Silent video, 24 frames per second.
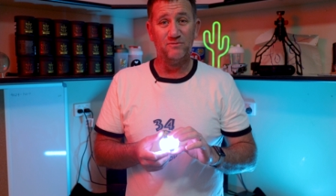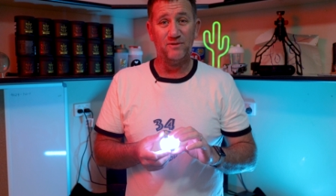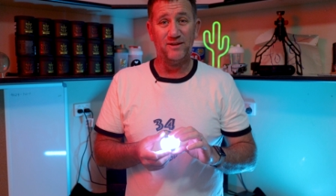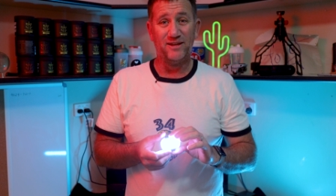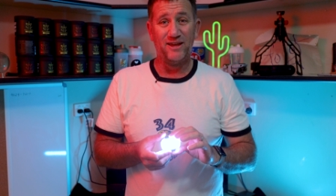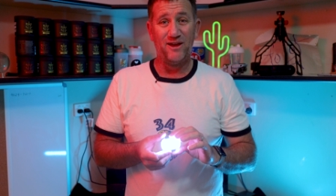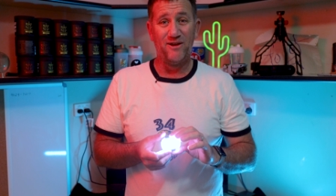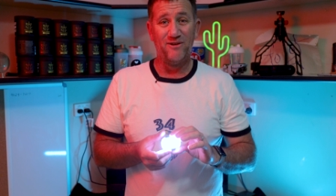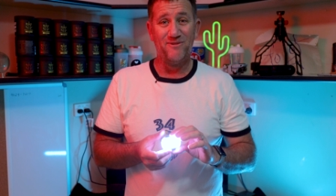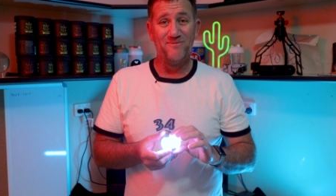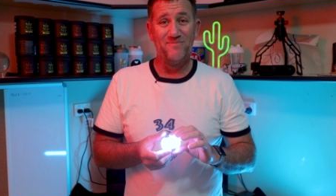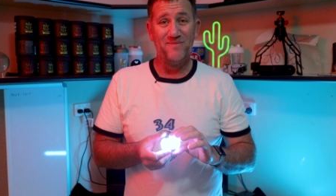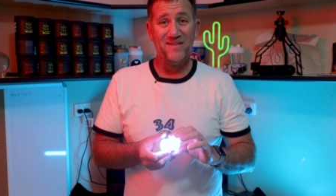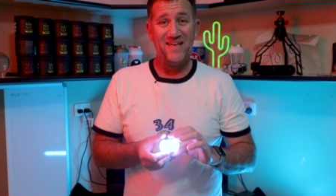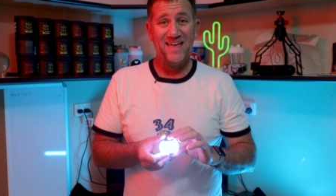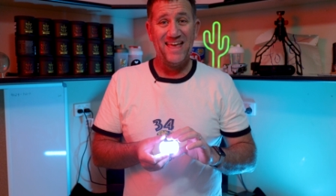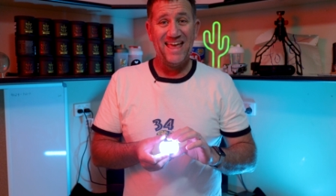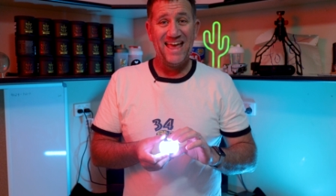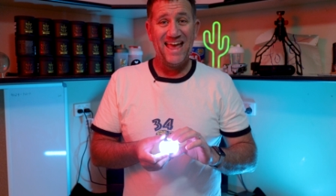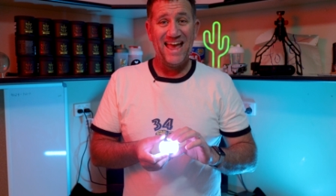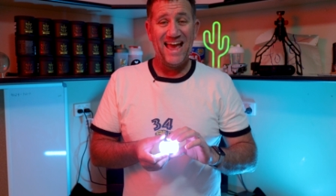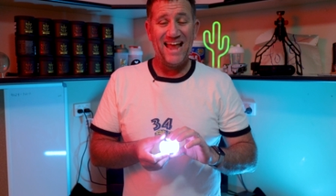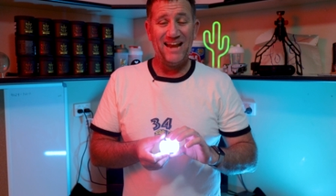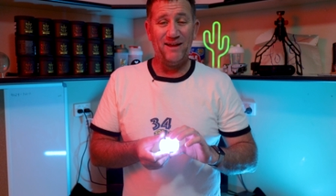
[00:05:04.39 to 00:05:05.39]
we go.
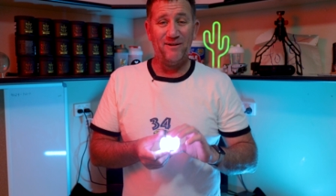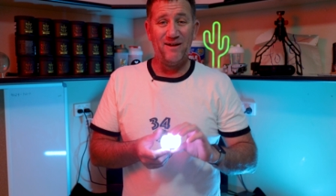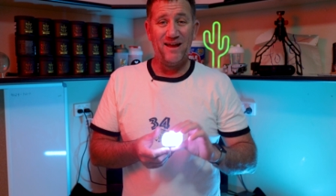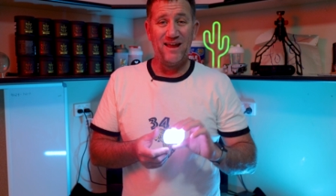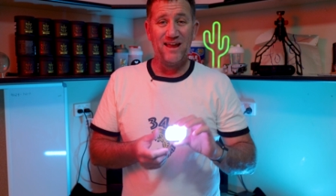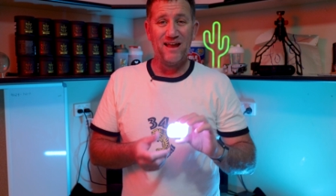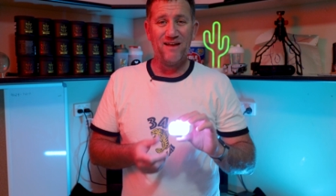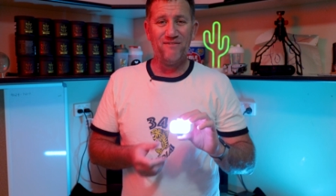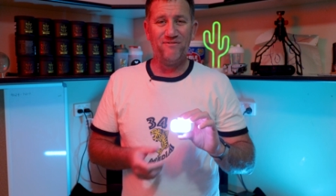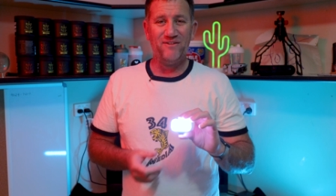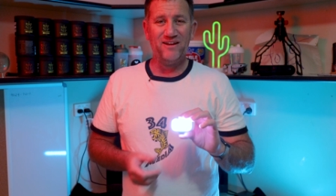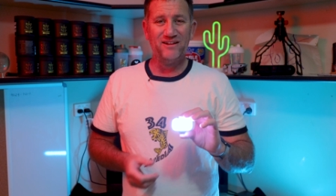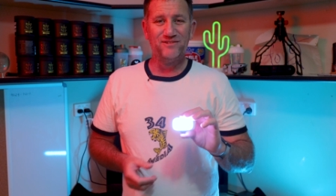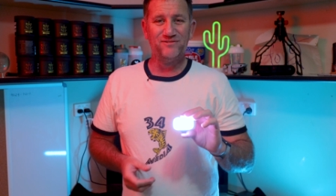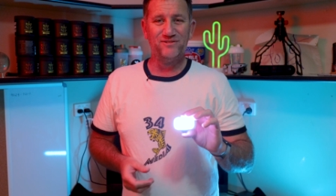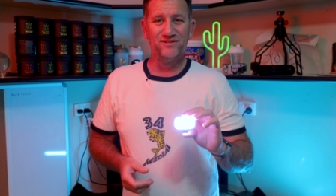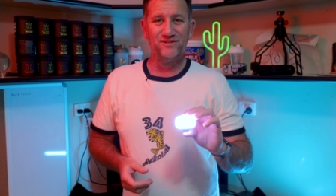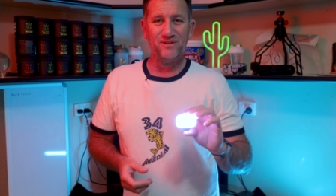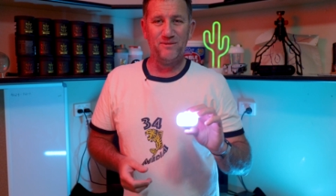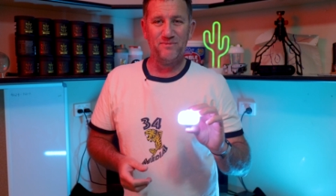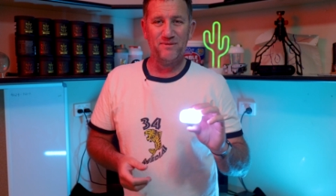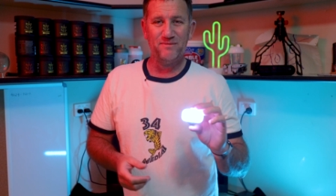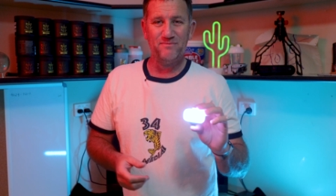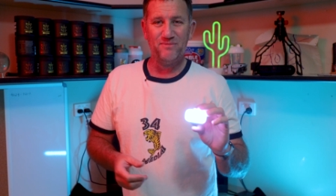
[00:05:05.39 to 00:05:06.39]
Anyway, thanks for
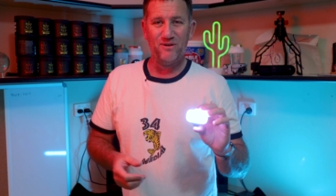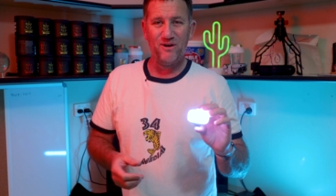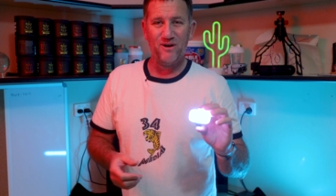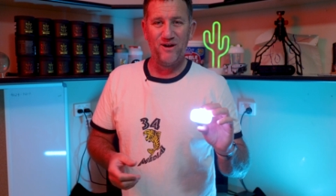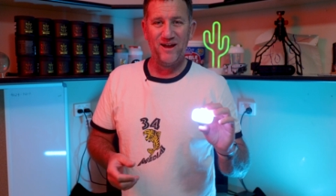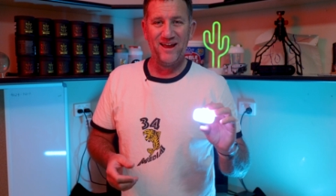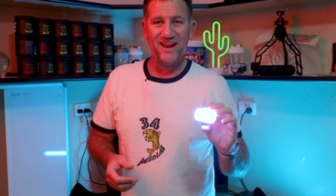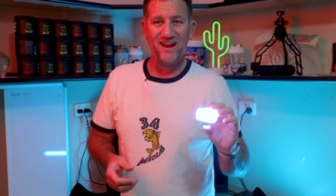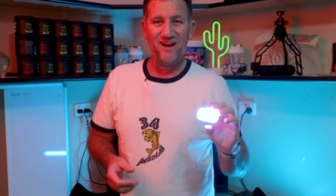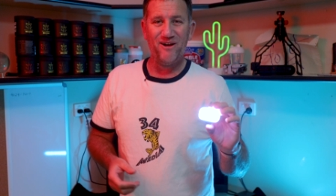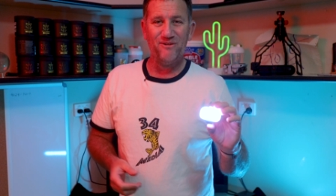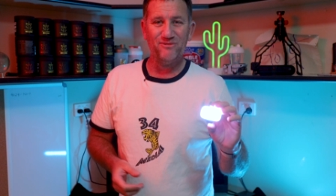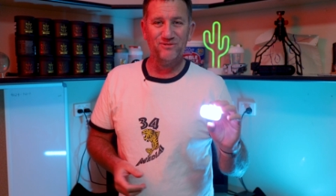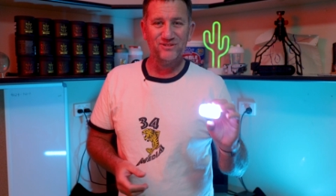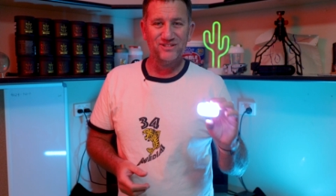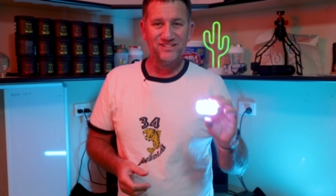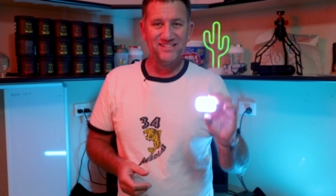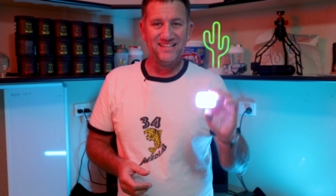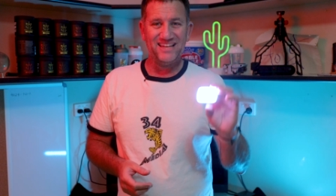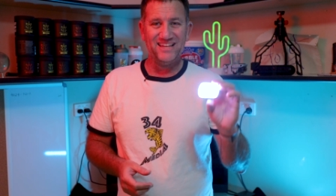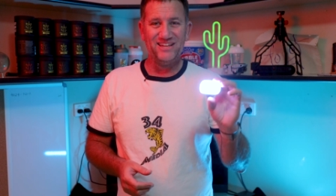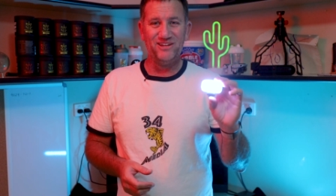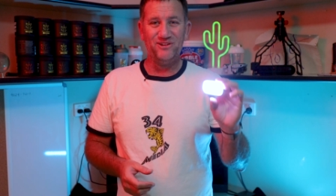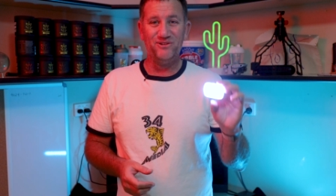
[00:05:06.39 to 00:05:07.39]
stopping by. I will
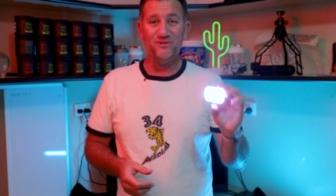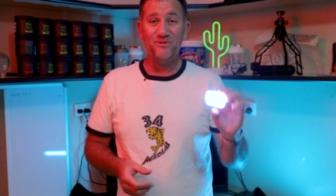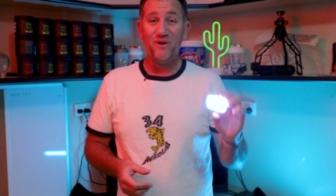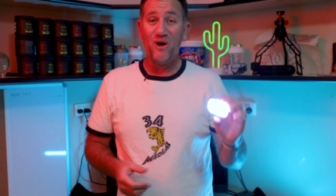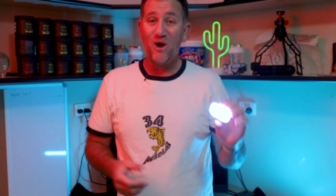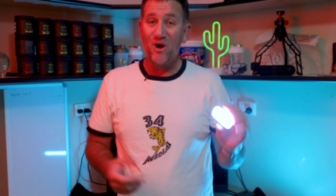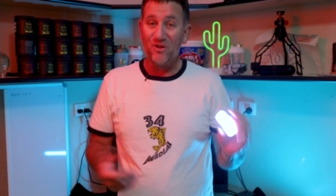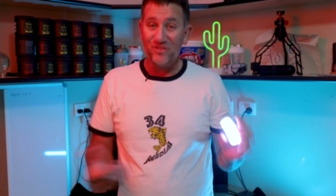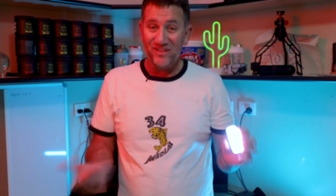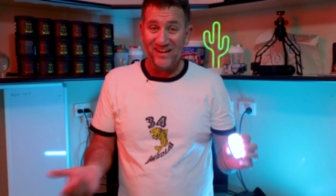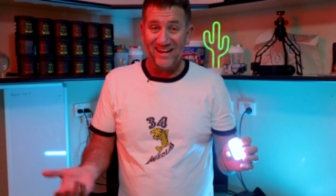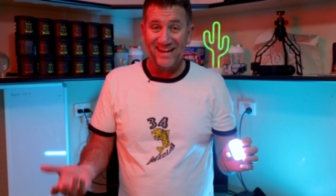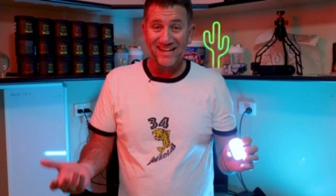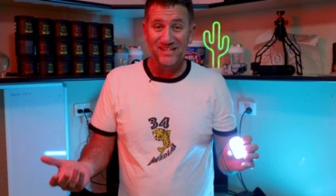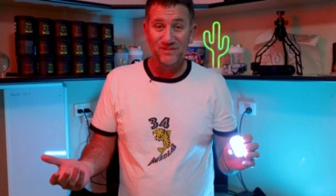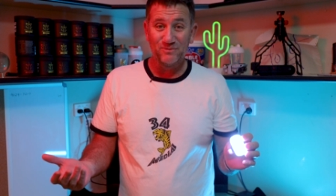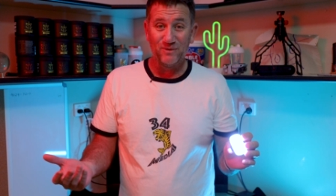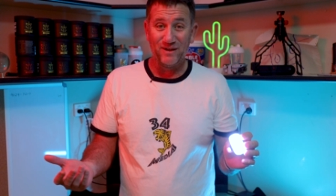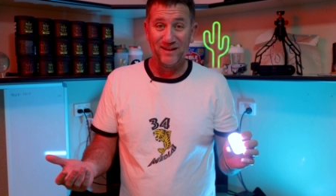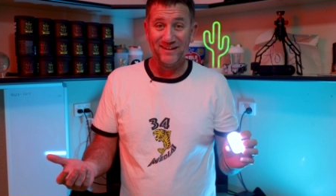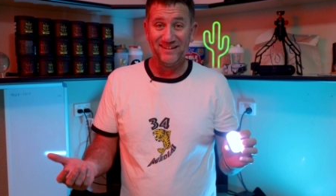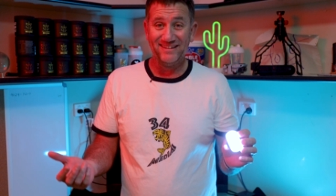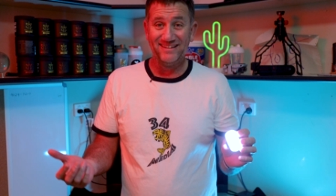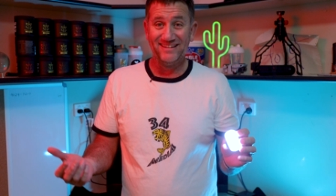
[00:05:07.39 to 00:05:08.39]
see you on the next
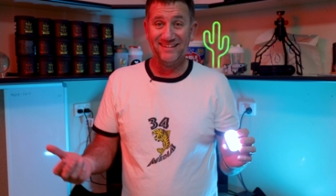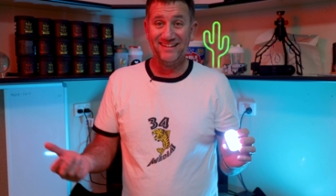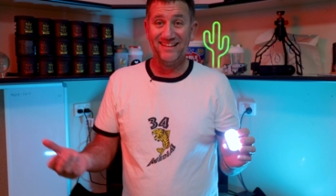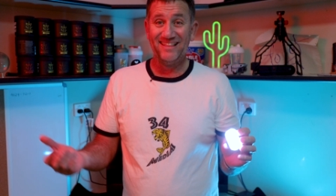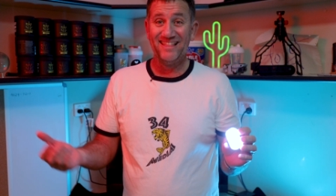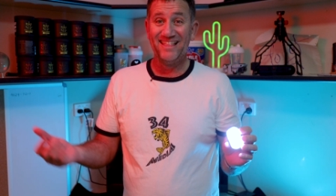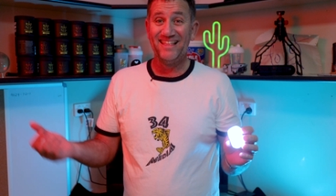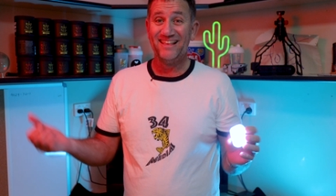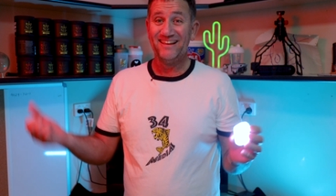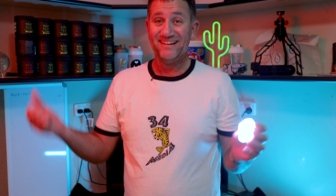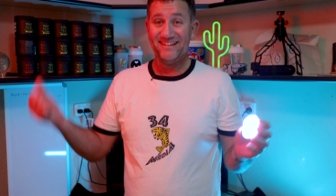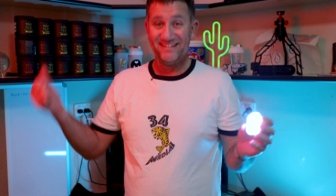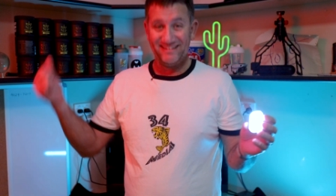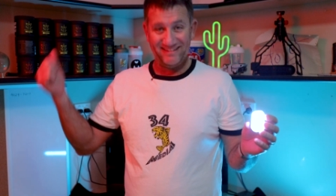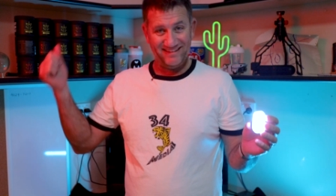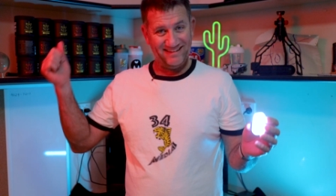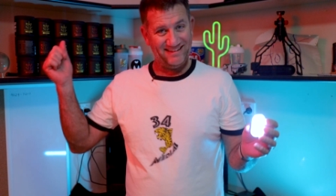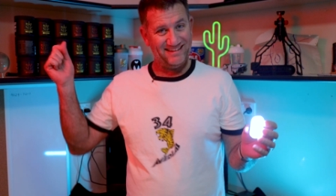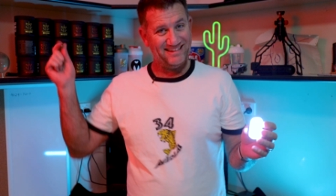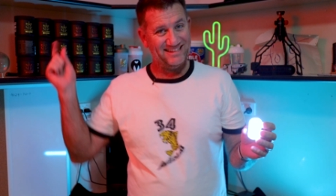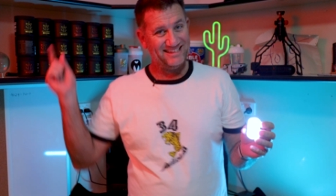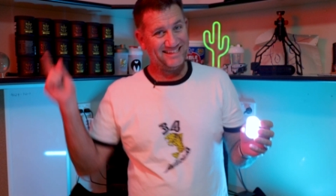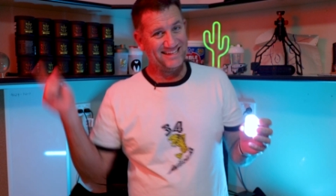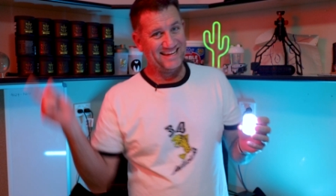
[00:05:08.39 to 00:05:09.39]
one.
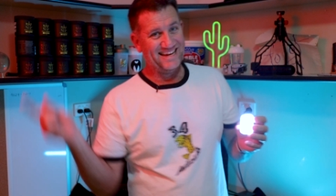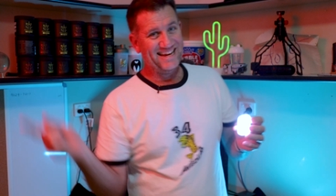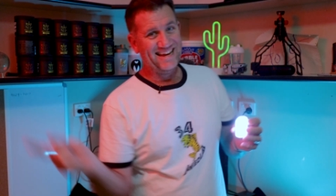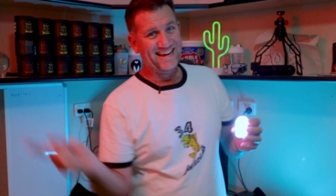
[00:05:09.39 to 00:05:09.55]
See